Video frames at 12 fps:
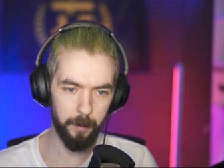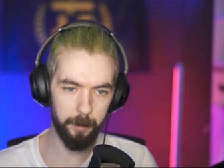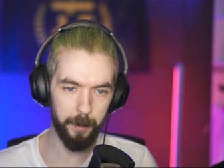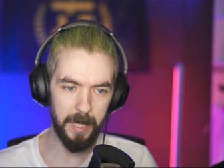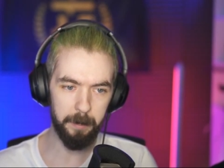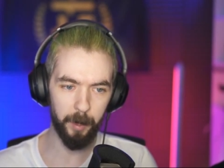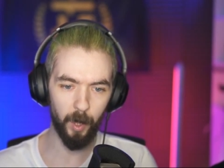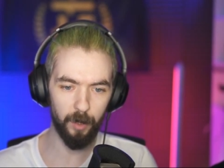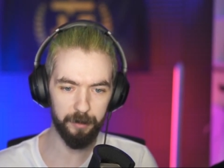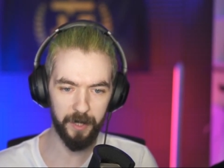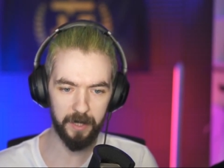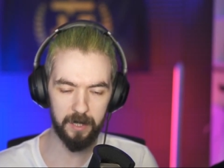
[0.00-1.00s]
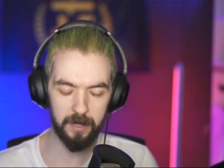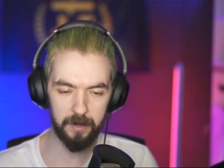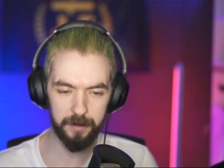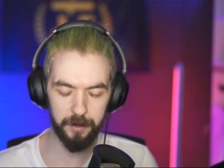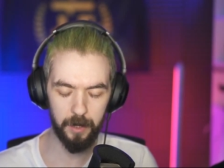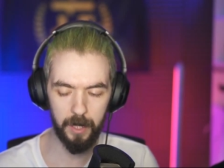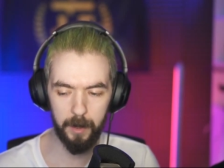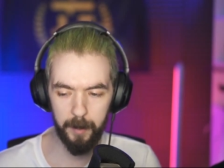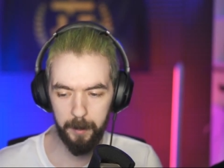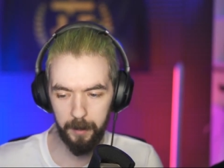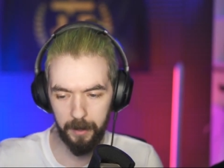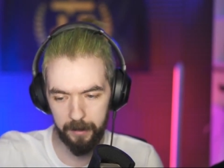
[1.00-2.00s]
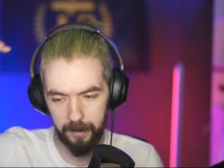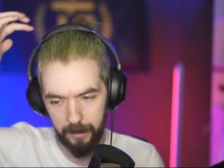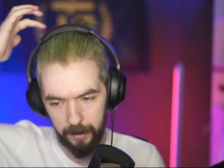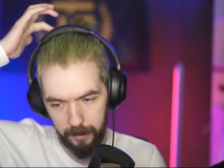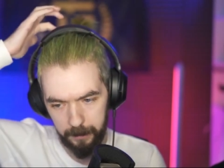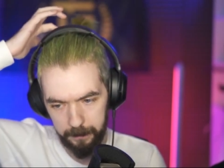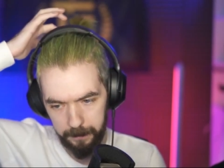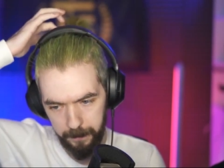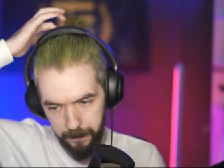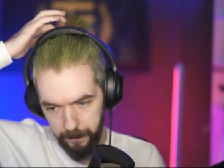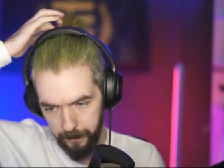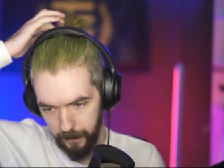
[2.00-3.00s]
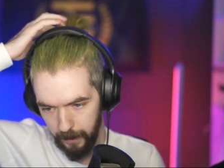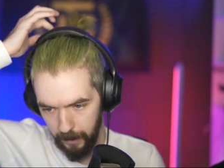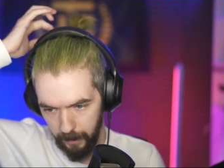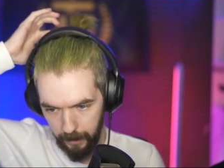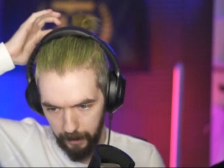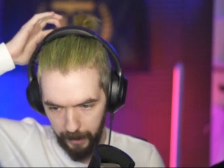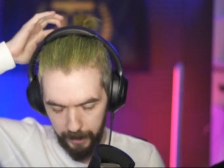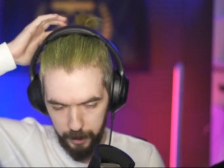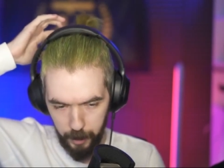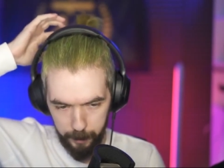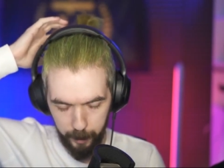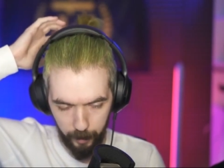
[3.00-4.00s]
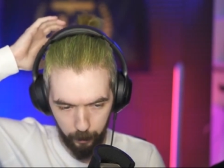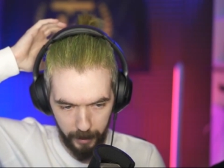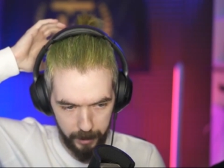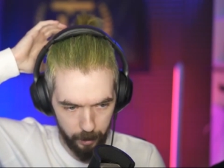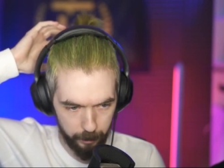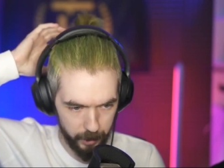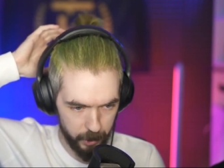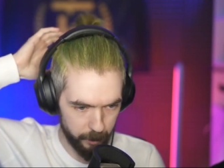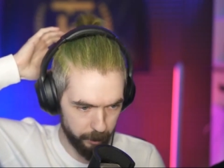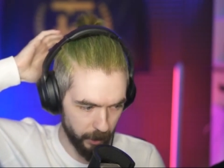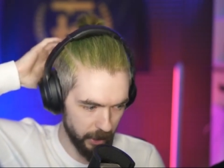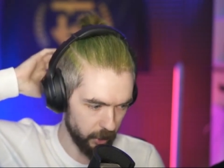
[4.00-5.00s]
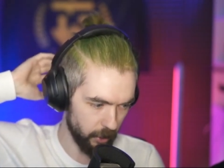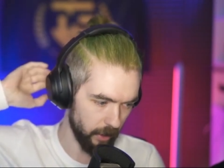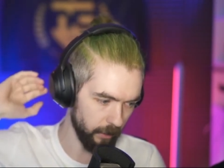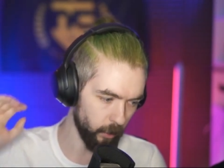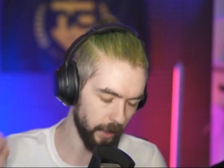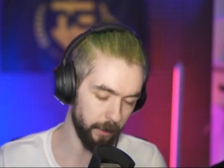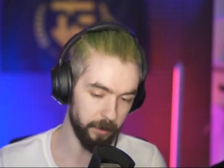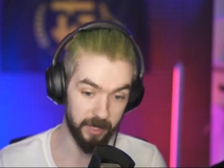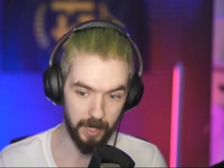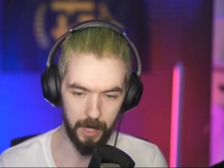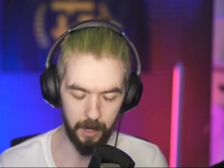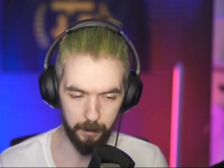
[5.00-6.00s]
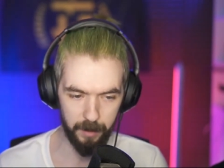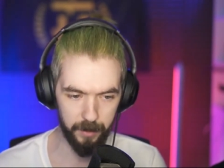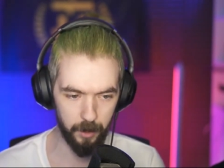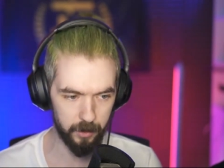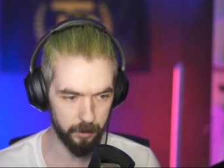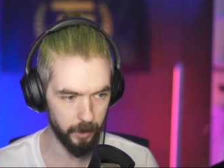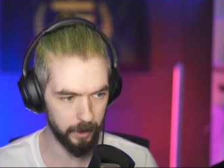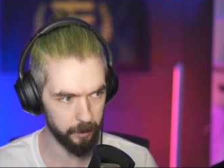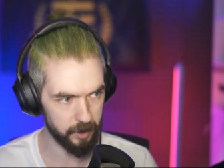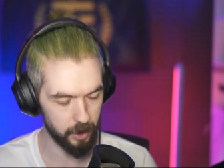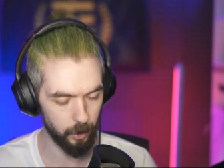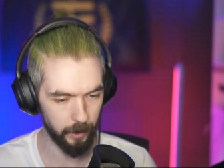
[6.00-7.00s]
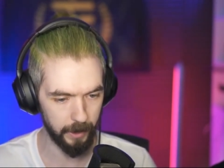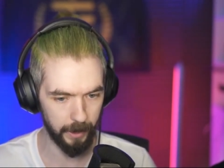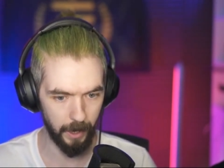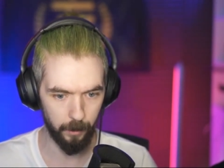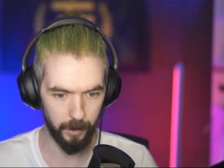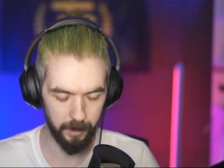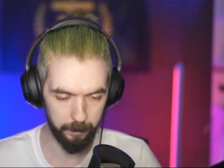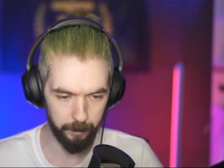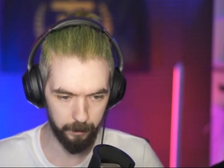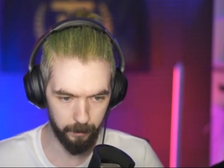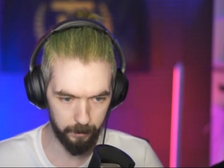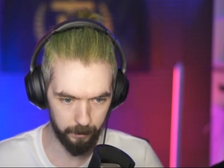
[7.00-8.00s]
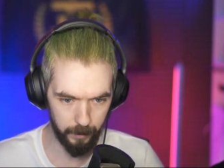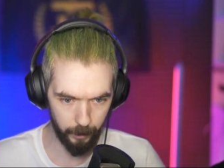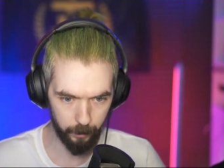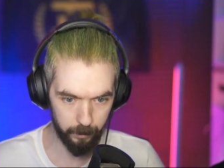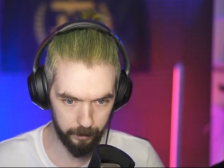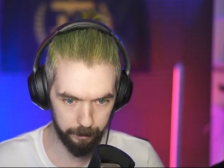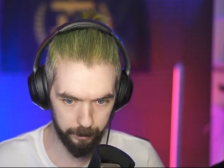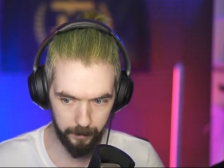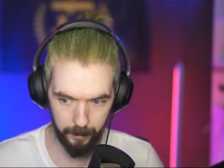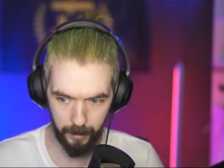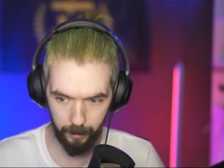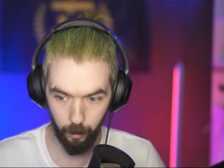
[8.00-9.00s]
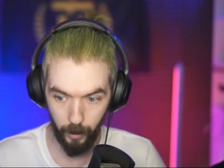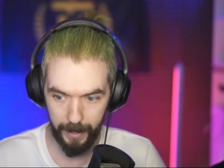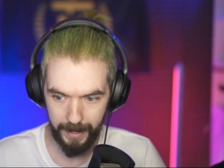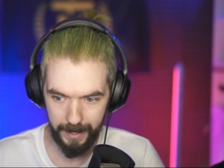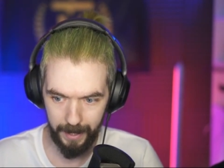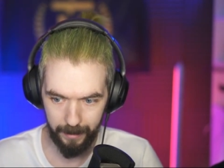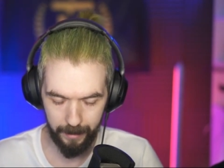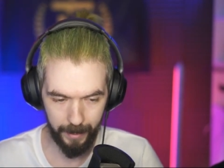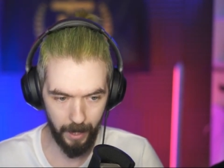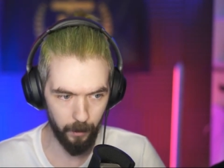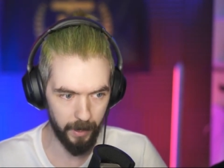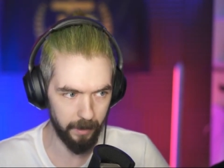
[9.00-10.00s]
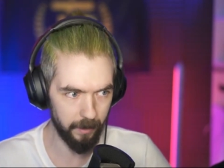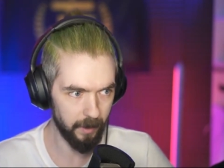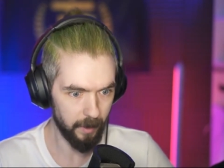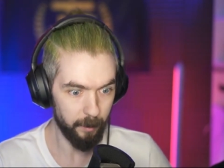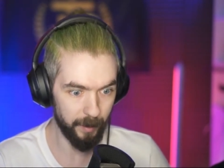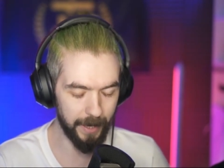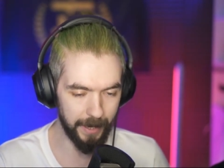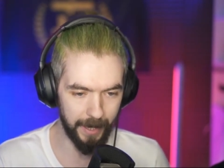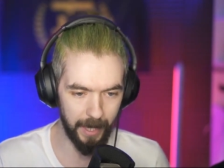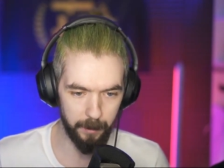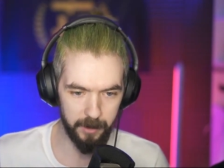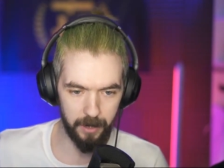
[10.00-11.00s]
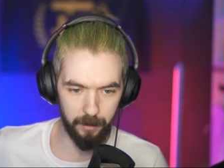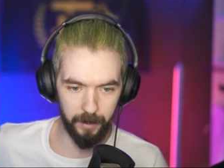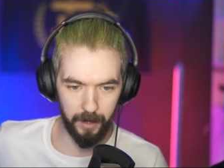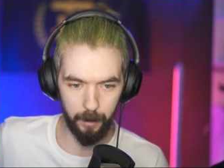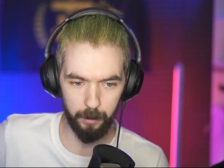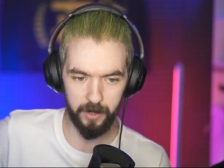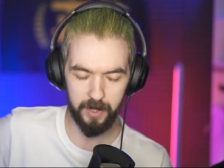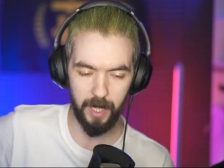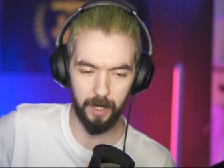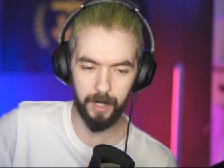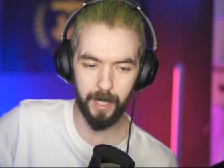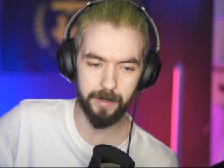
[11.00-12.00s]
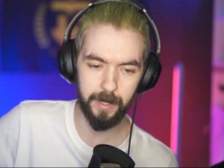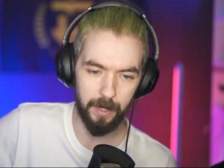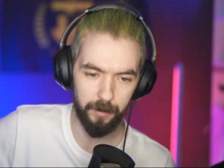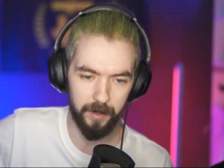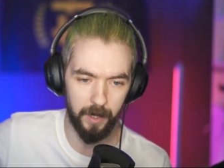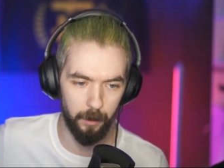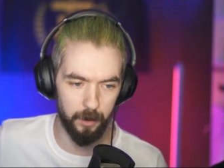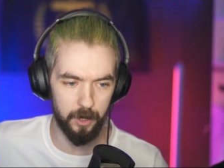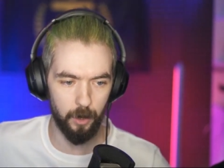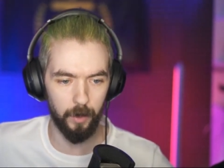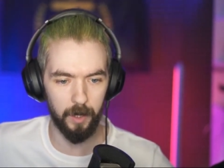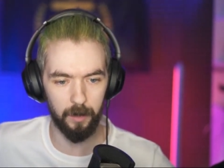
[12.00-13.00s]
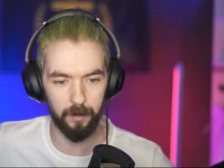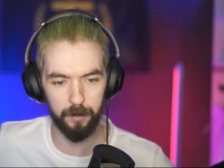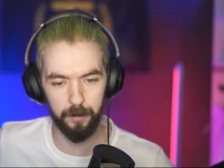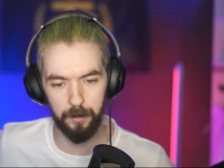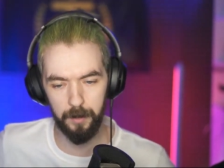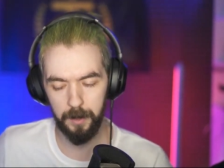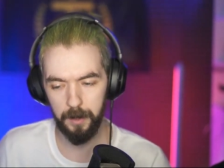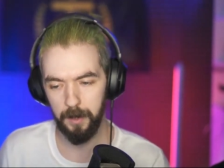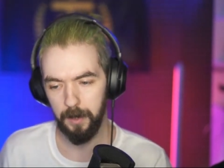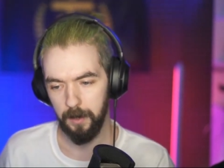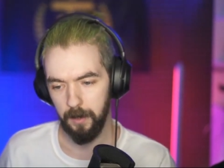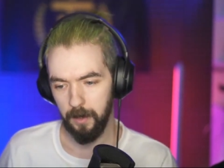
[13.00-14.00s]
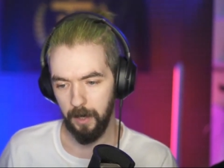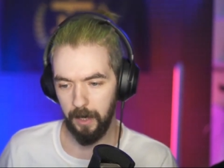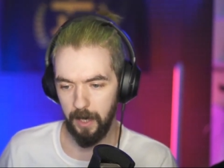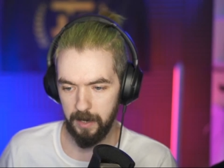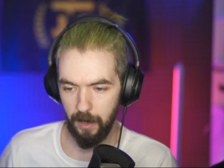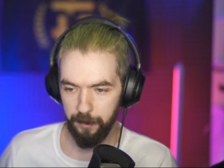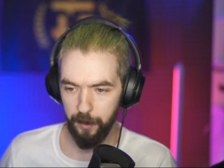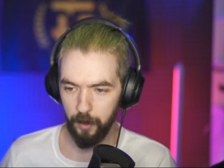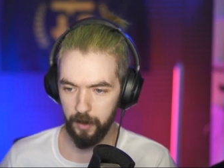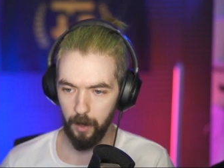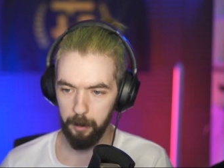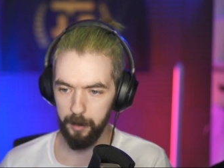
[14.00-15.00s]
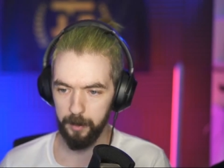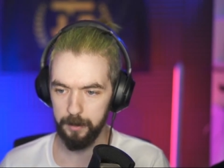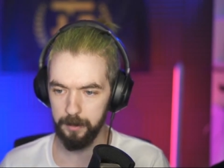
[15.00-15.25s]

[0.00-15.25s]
be perfect for a lot of people, I think. And it just put way too much pressure on what I was saying in my videos and what I was doing and how I, like, what I did and how I played games and everything. I was second guessing everything I was doing in case I fucked up.